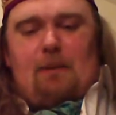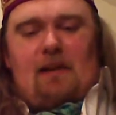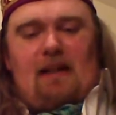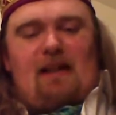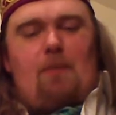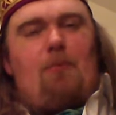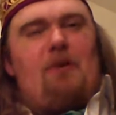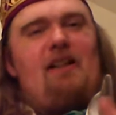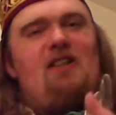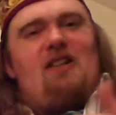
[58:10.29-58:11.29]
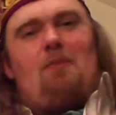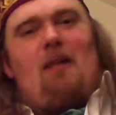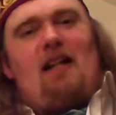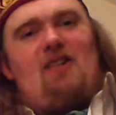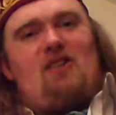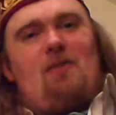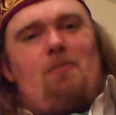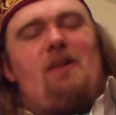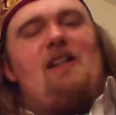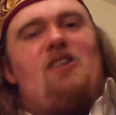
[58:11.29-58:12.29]
getting a priest to
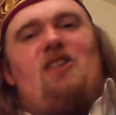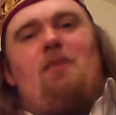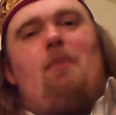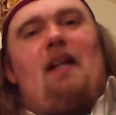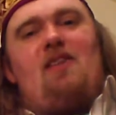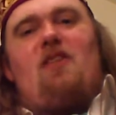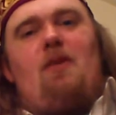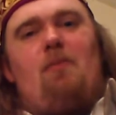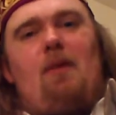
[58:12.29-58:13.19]
bless them.